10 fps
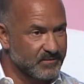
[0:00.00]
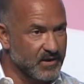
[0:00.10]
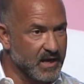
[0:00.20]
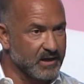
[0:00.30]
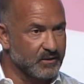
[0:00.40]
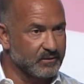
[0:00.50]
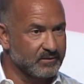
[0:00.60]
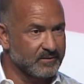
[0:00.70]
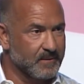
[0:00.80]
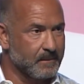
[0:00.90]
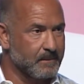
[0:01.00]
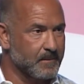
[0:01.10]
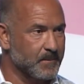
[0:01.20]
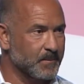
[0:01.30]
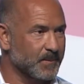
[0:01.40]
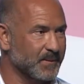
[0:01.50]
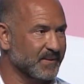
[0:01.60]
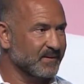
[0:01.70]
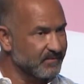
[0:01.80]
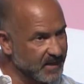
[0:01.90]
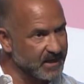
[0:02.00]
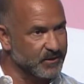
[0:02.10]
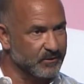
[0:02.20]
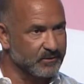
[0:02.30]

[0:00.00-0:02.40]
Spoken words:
Thank you. Thank you.